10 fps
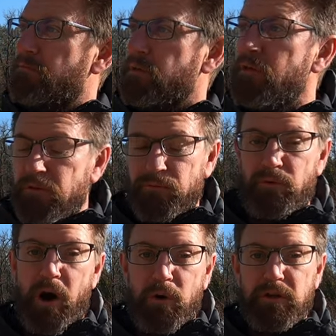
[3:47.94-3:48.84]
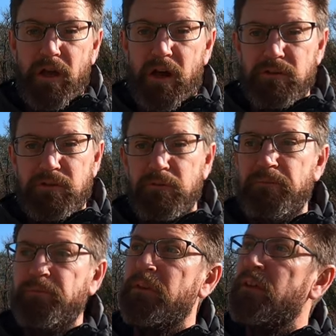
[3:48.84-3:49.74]
Beautiful old
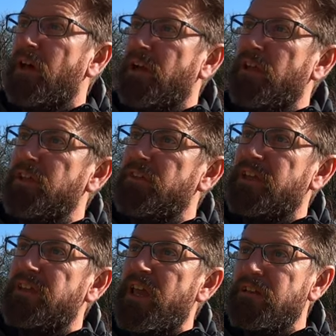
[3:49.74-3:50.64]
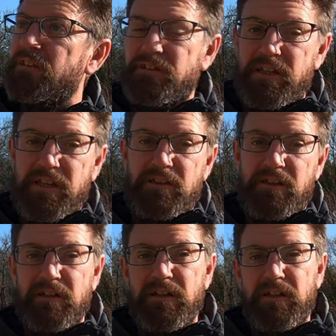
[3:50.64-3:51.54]
castle. And I think the gate that's here,
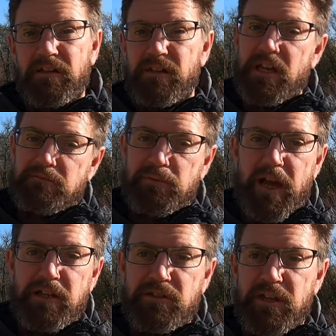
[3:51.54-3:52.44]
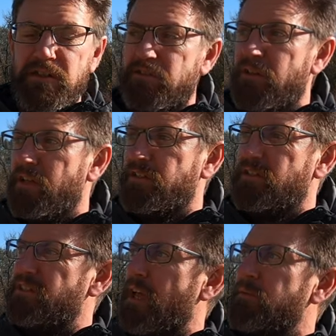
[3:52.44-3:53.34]
the, the explanation is that there's a
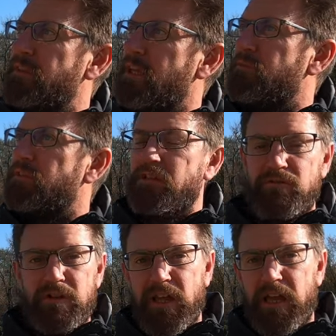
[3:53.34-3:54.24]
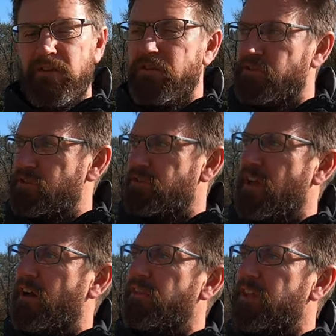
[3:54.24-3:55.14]
seventeenth century gate that's just
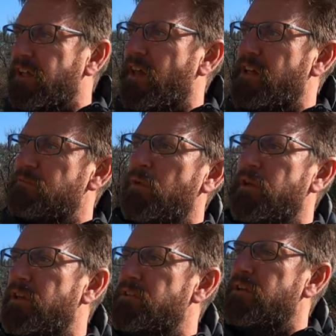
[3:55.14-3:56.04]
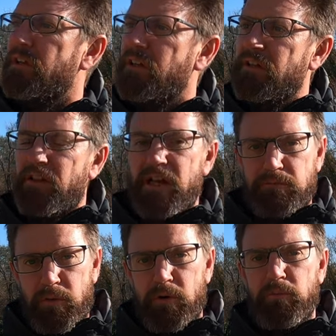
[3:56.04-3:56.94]
there. I think that's what it is.
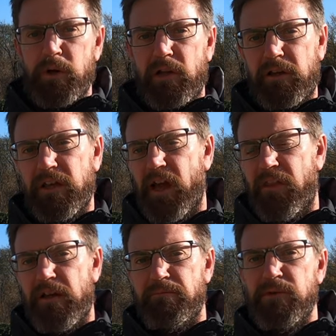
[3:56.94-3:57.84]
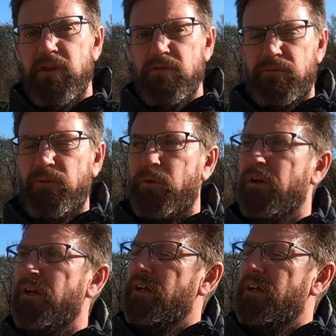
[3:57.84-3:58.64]
That's what we're looking at there. Beautiful.